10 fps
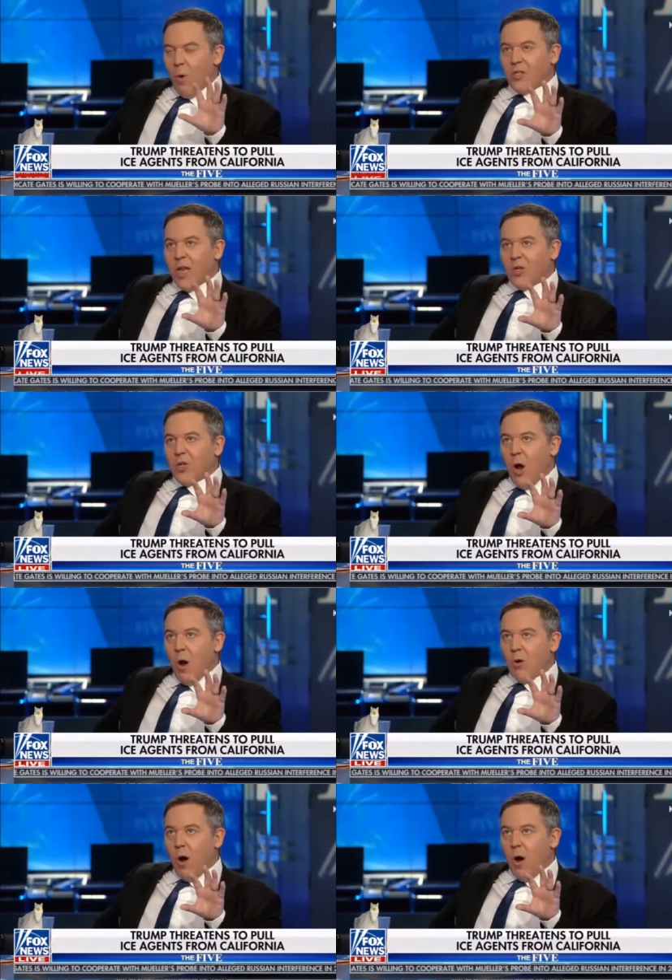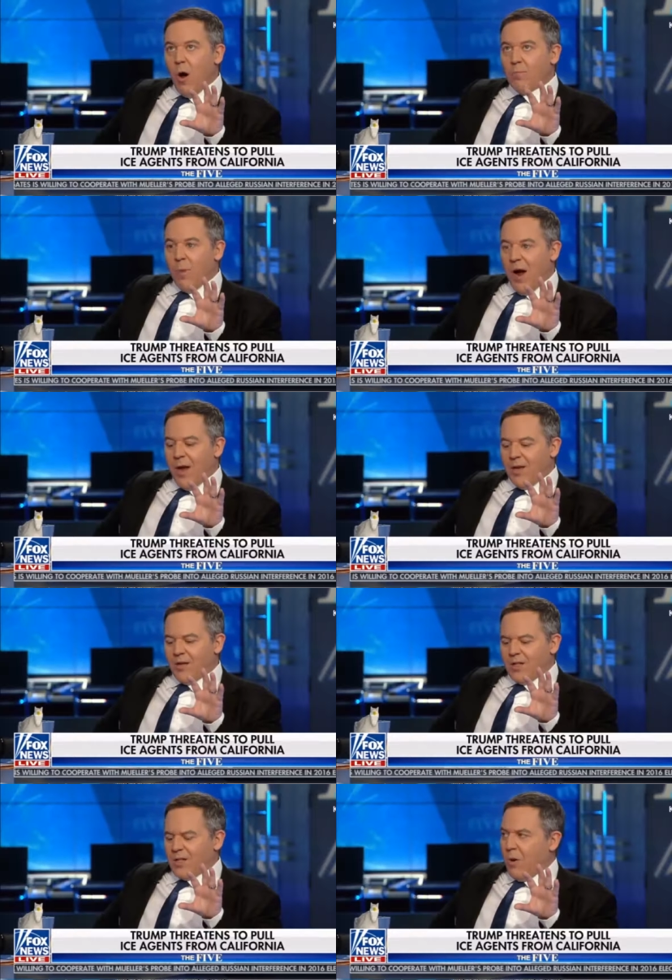you ever watch that show called My
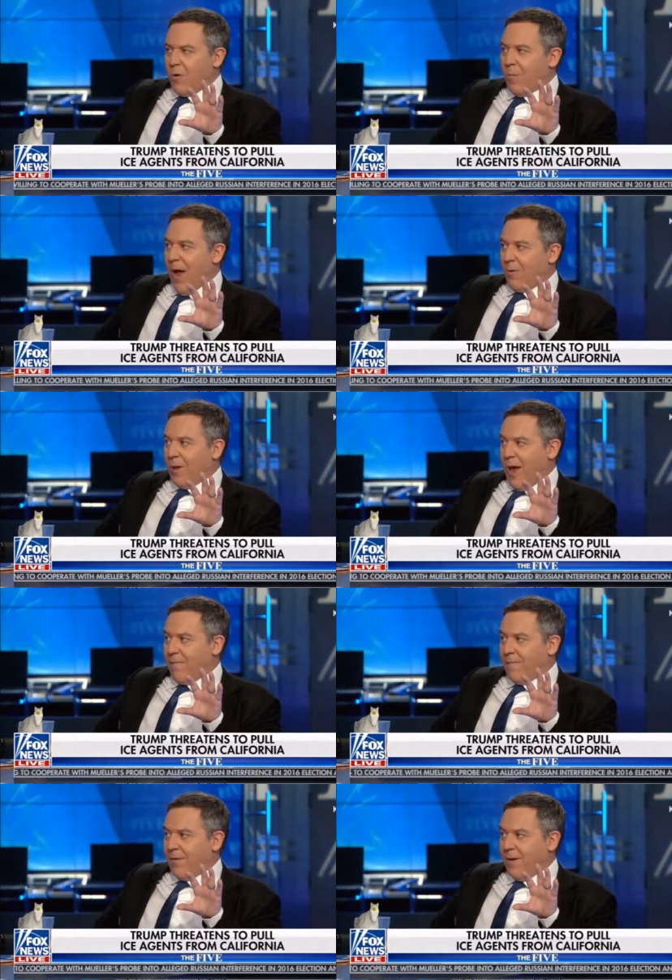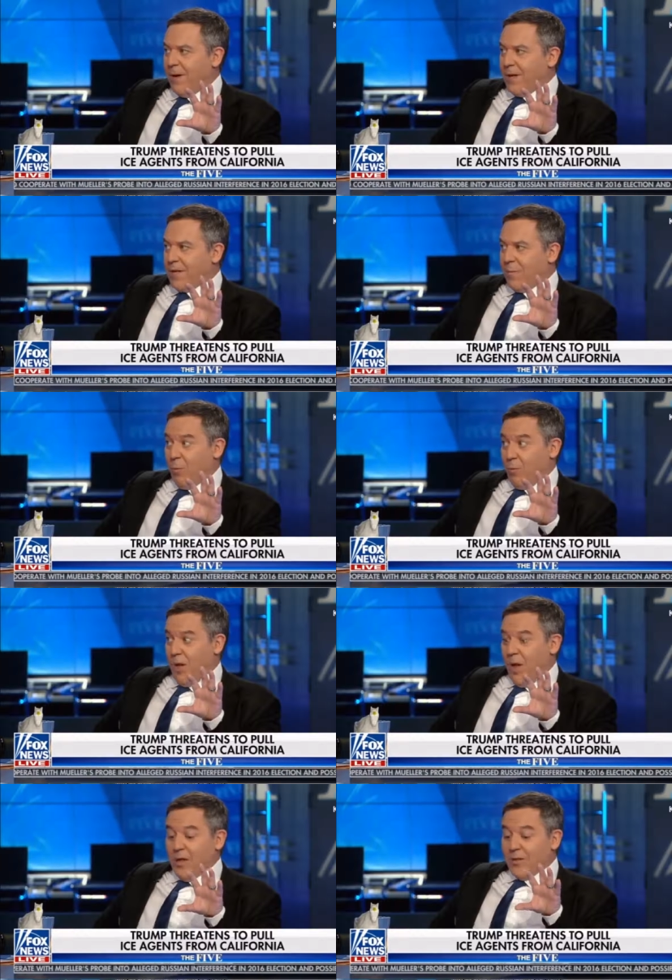600-Pound Life? It's about really